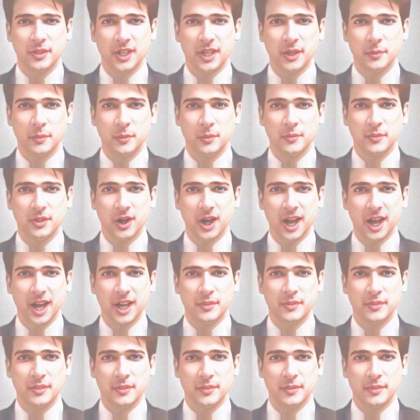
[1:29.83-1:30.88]
Number
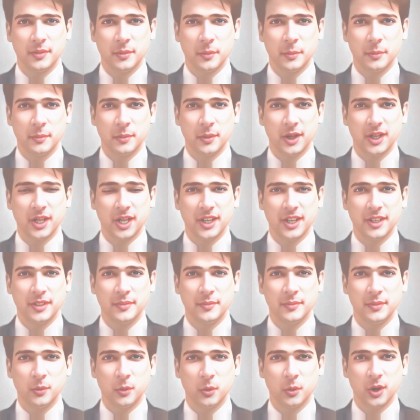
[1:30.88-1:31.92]
5, money.
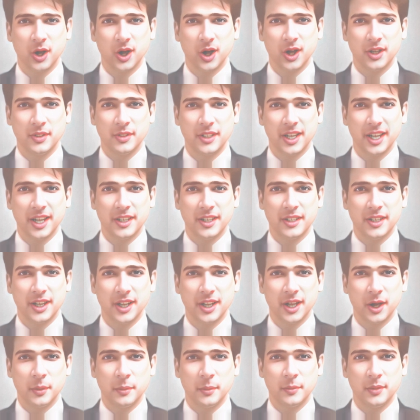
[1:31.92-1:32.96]
We all need it,
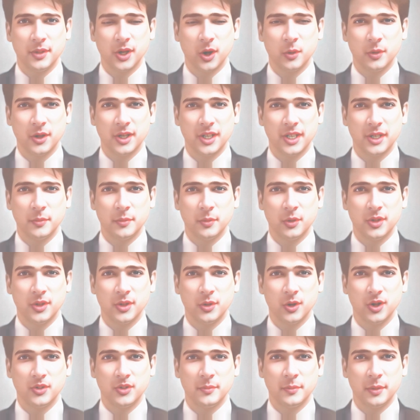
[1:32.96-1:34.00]
but don't let the
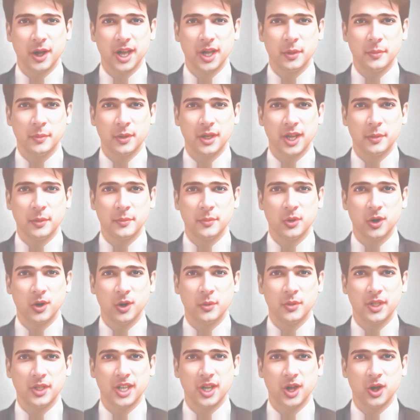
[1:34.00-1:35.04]
pursuit of money become your
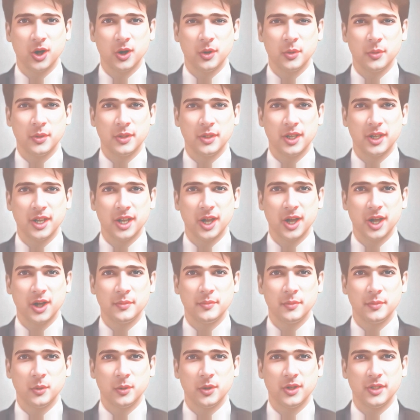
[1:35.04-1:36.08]
only goal.
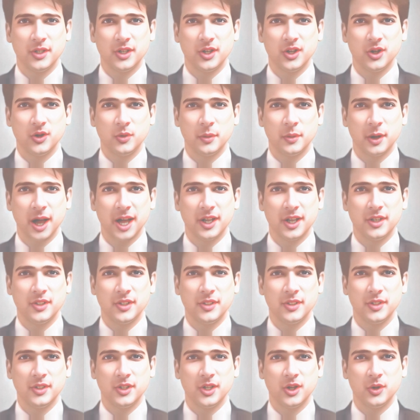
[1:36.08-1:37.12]
Focus on your
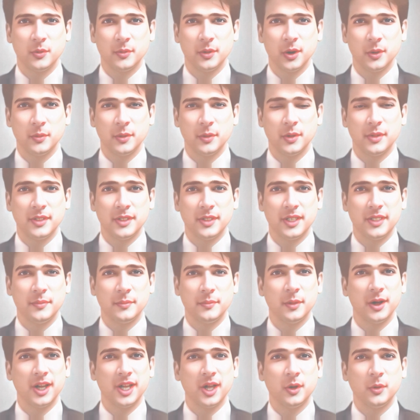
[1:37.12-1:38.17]
passions, your purpose, and
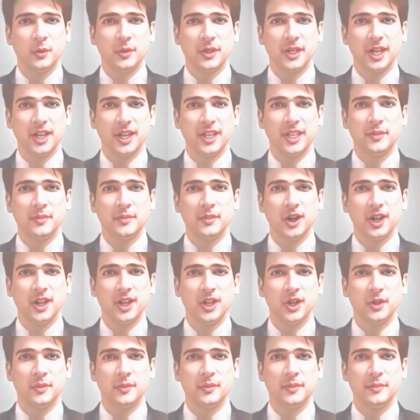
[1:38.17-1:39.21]
the money will likely
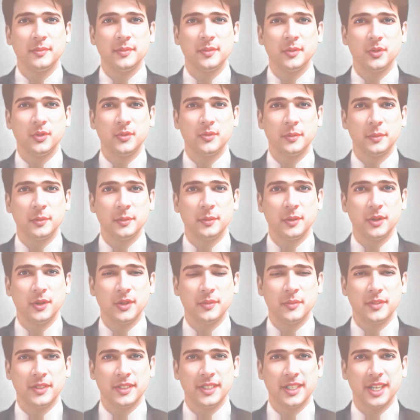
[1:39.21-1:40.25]
follow.
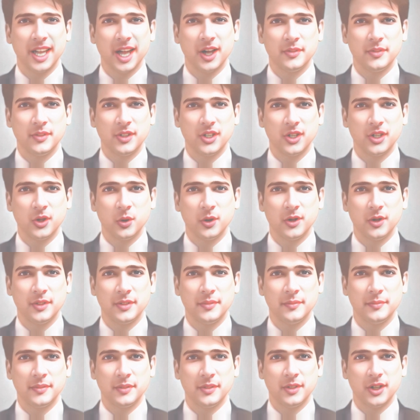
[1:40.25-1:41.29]
Remember, life is
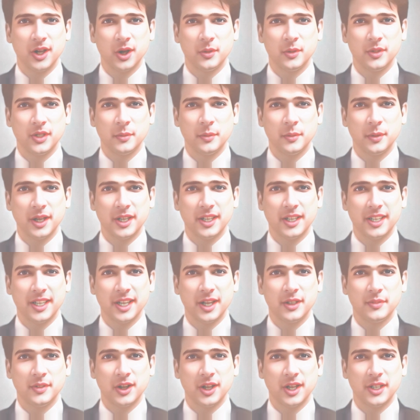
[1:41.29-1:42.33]
short. Don't spend it
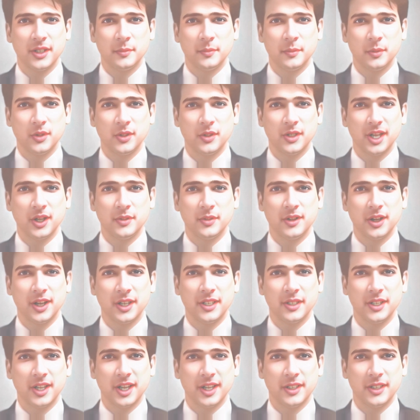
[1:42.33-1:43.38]
living at the mercy of
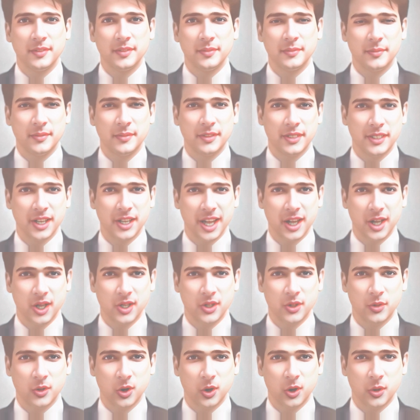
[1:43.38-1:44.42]
anything. Take
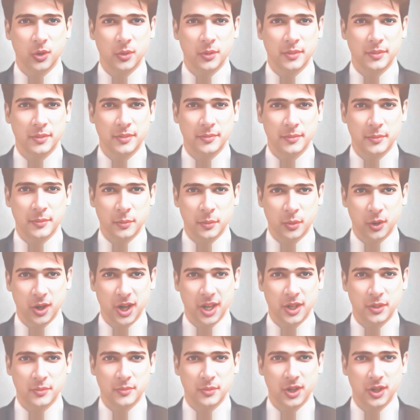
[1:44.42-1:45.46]
control,
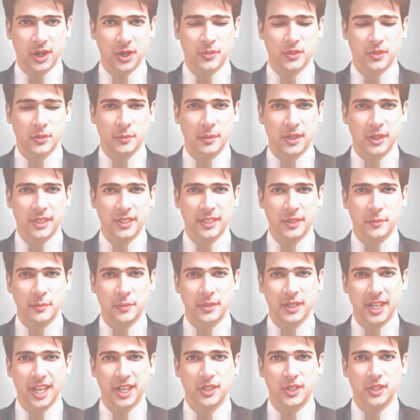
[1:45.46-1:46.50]
break free from these
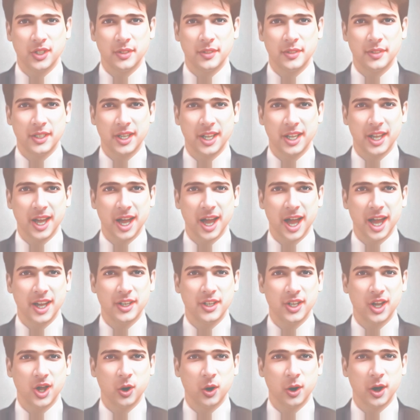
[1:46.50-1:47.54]
limitations,
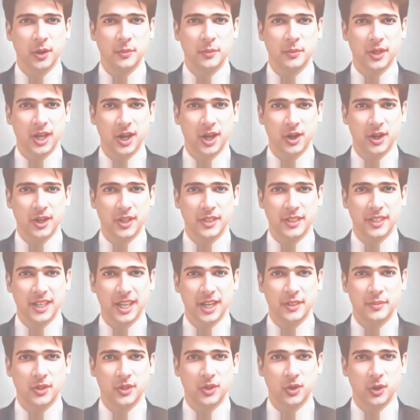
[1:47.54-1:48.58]
and go out there and
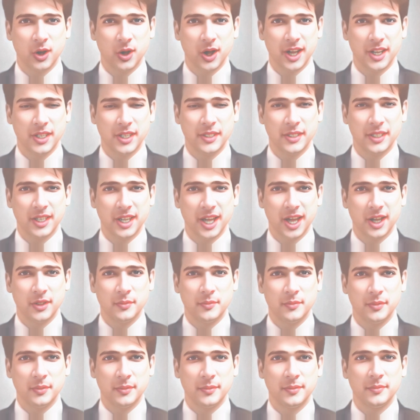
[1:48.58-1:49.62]
live your greatest
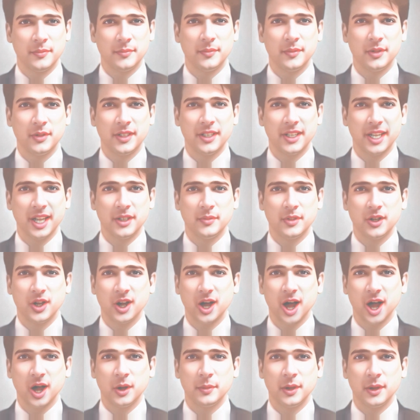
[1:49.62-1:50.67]
life. Leave a
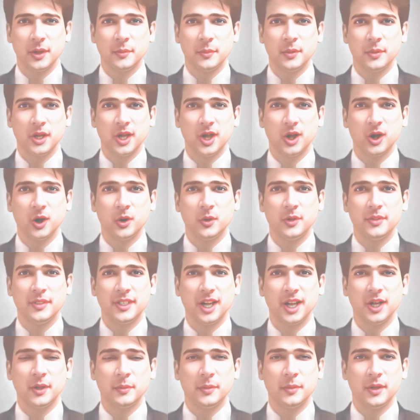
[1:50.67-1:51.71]
comment below and
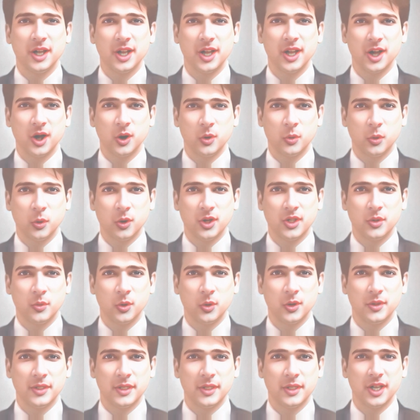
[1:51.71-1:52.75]
tell me, what's
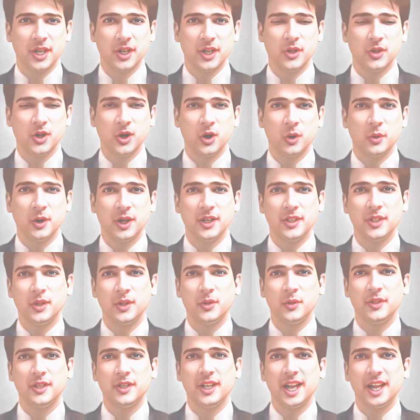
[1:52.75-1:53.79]
one thing you're going to
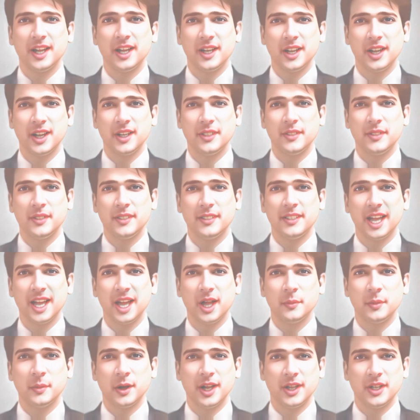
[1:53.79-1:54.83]
do today to
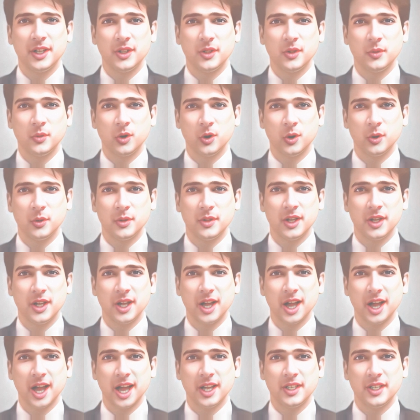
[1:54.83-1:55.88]
take back control?
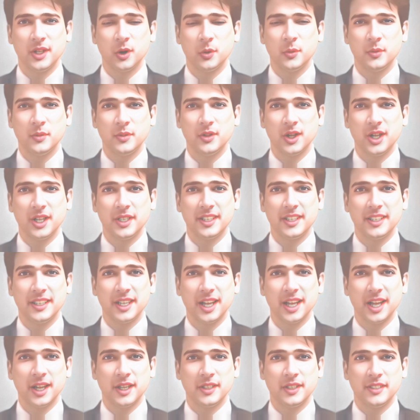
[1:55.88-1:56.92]
And don't forget to
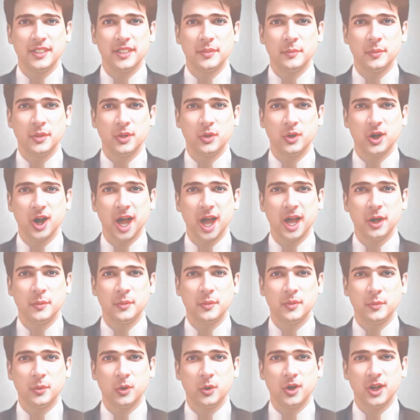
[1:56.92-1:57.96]
like and subscribe
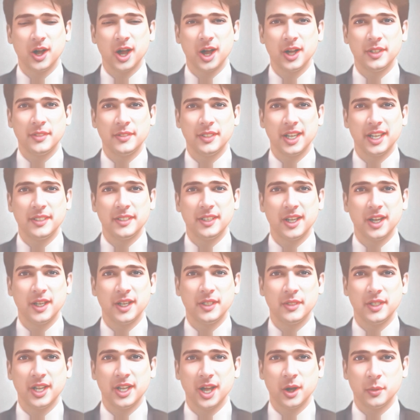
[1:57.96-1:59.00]
for more content
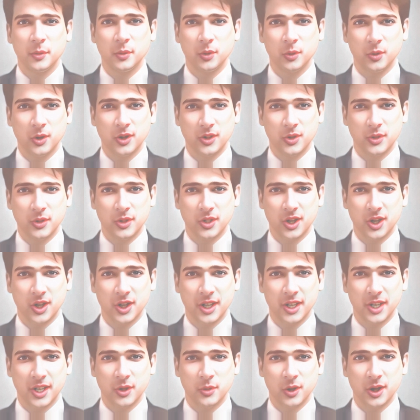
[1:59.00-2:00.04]
to help you on your
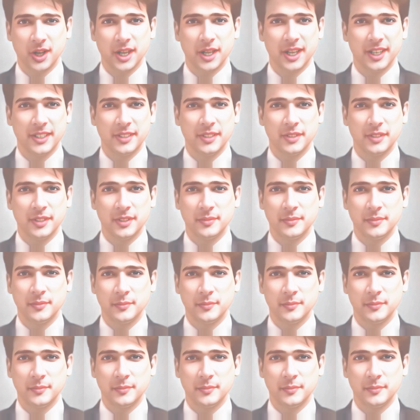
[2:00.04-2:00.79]
journey to greatness.